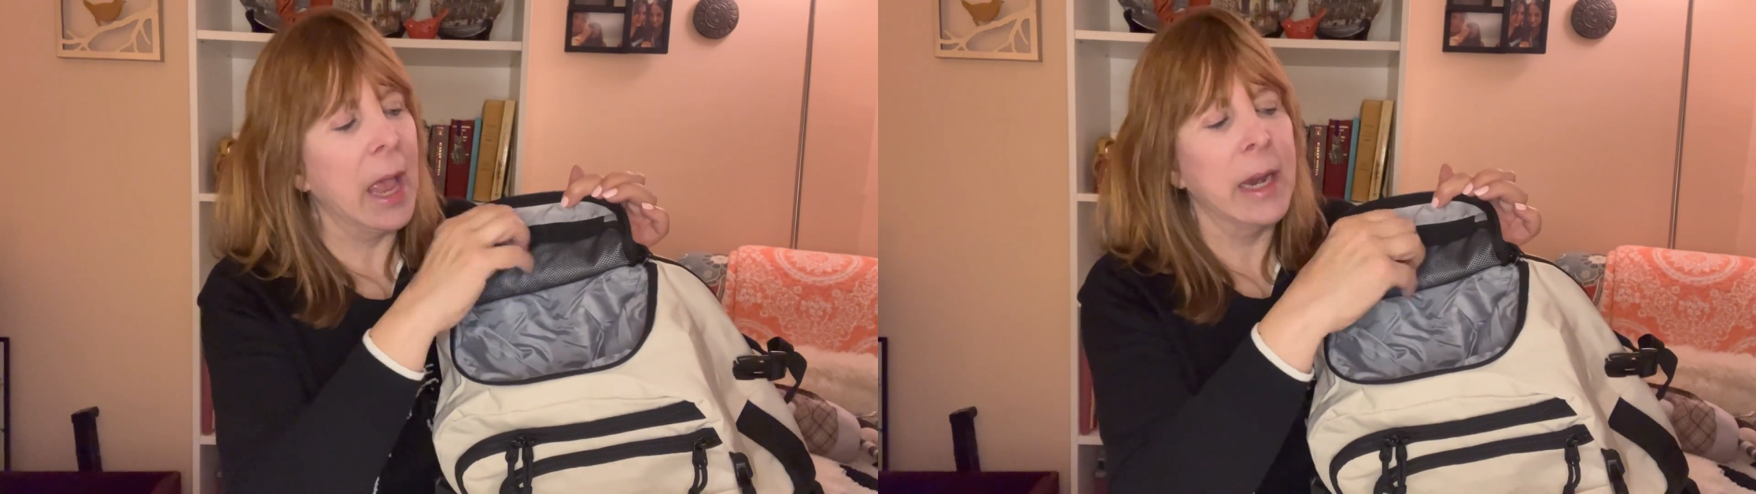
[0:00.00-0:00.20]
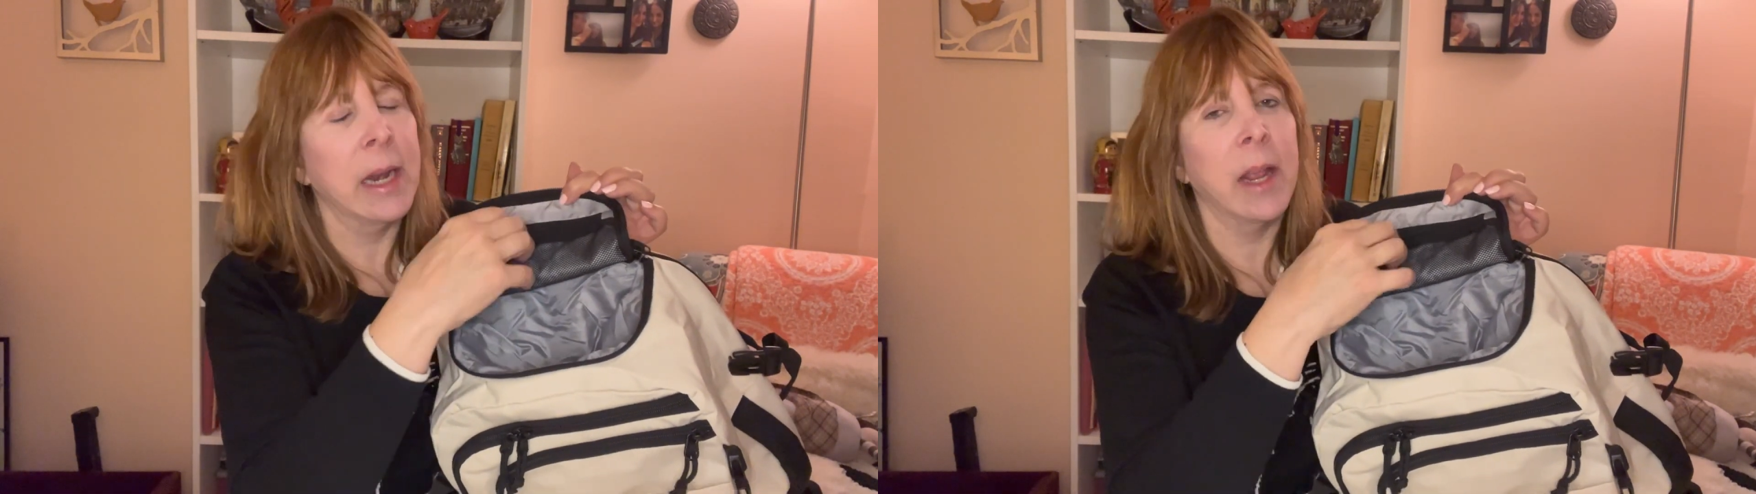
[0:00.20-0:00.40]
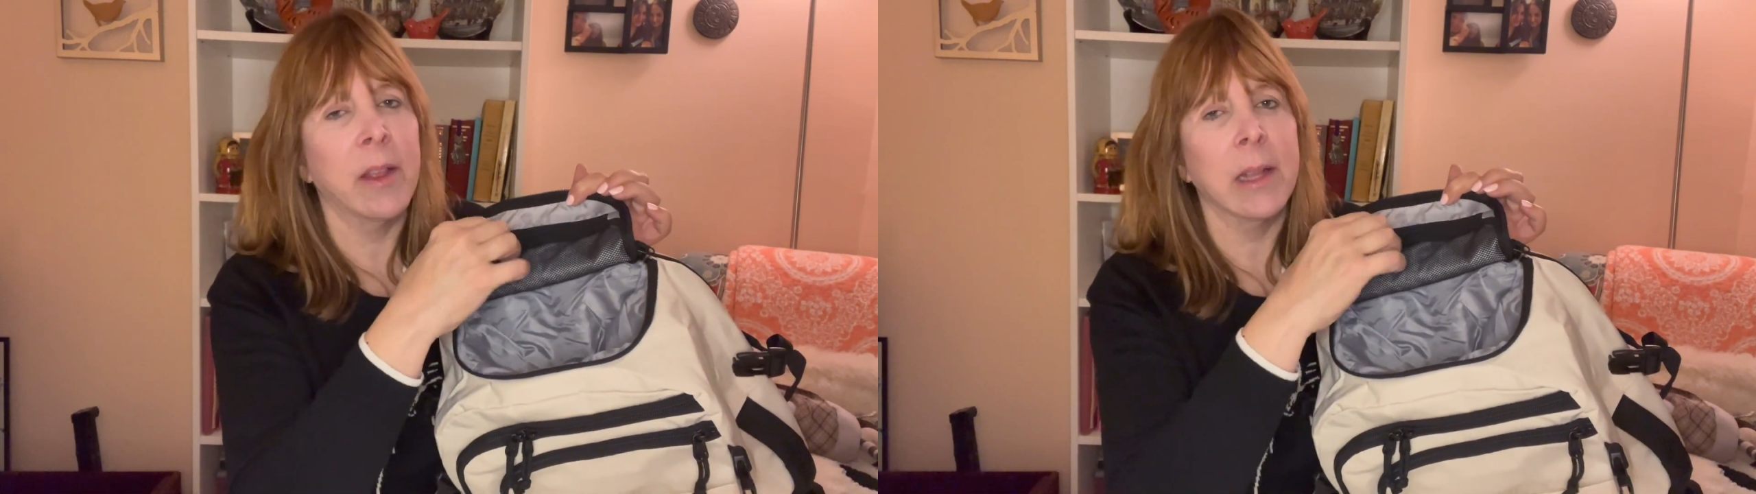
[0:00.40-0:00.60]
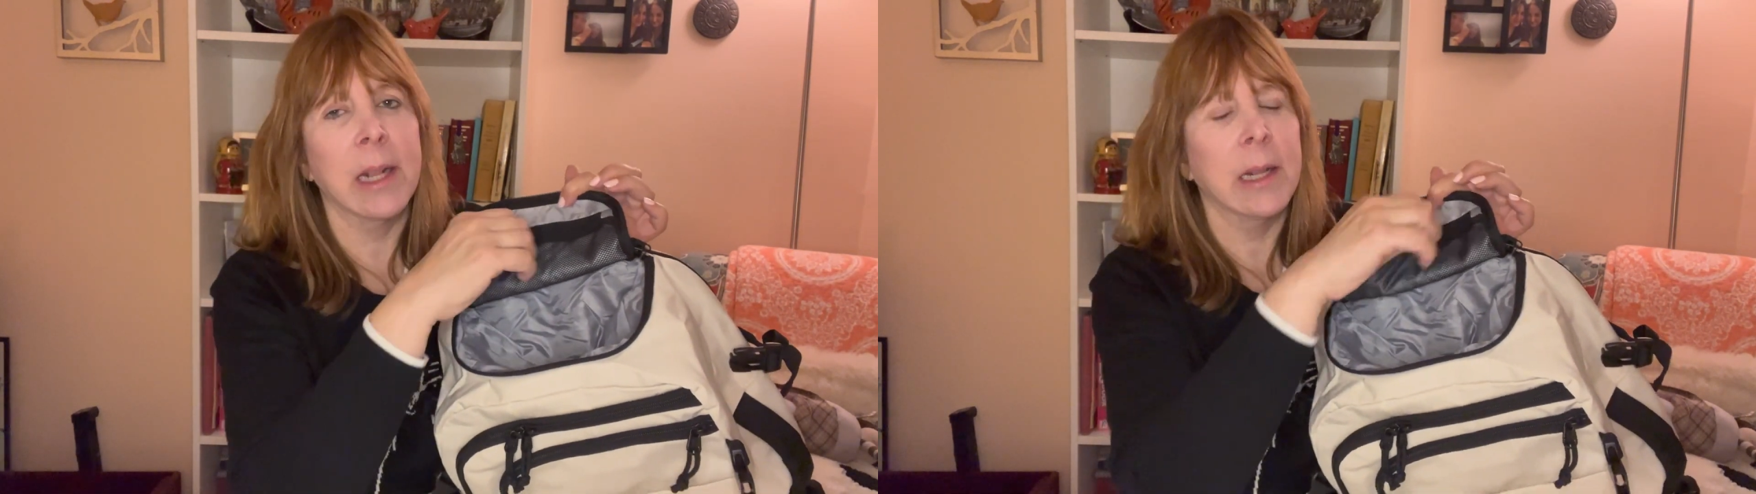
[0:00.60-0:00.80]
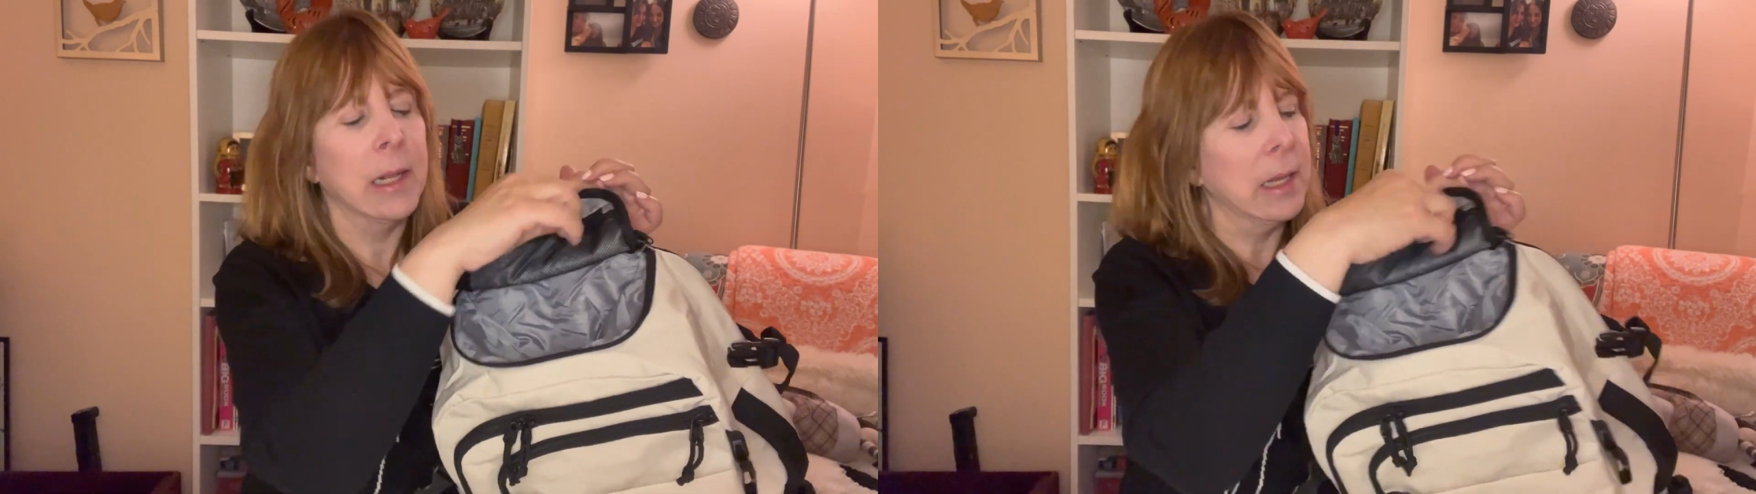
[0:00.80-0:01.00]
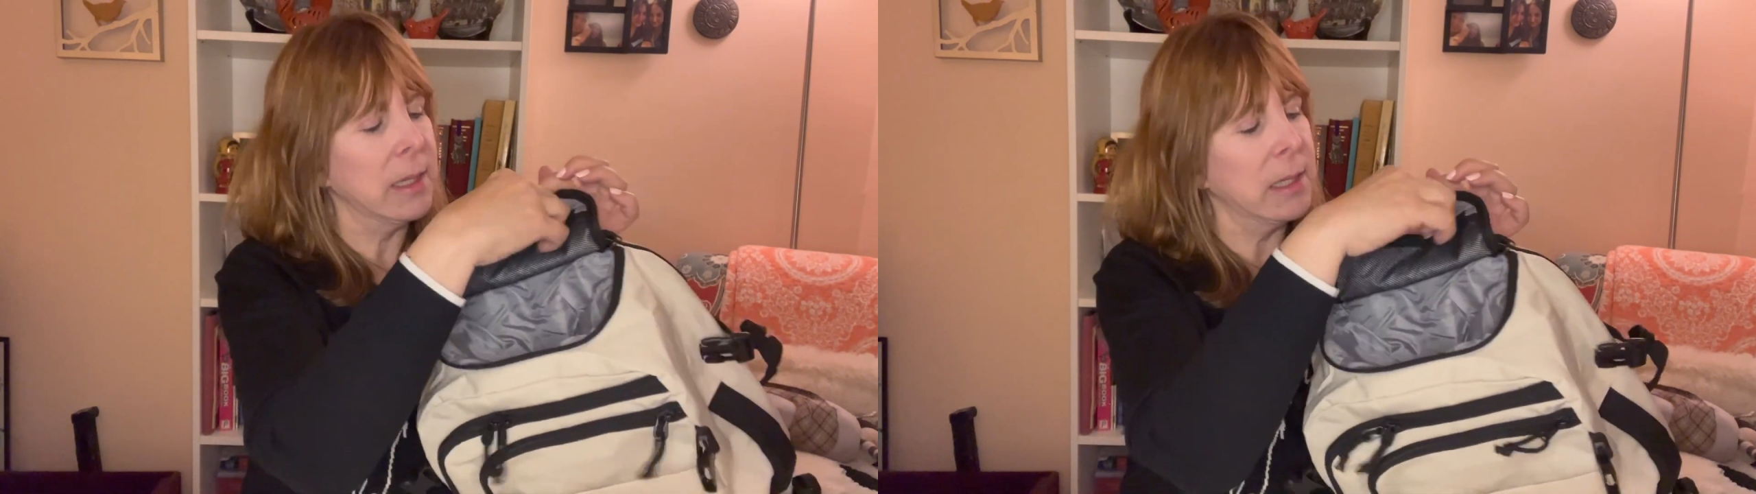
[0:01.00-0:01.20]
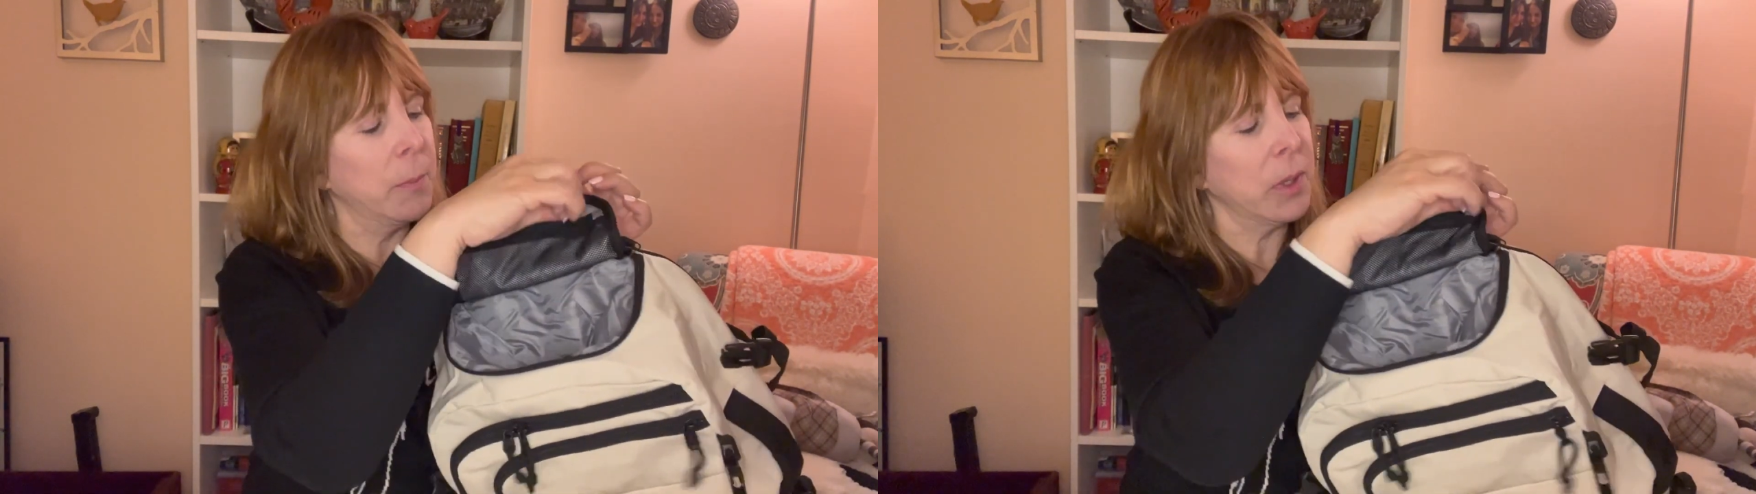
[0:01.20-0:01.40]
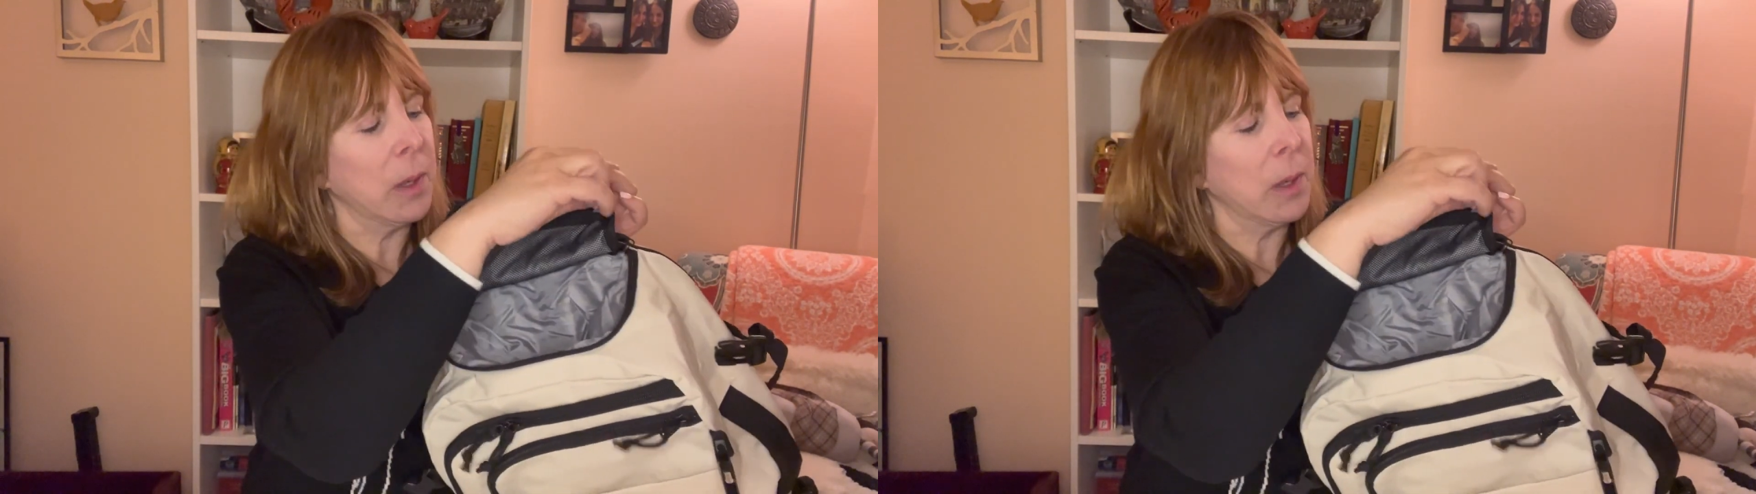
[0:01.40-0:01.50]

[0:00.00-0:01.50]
and another little zipper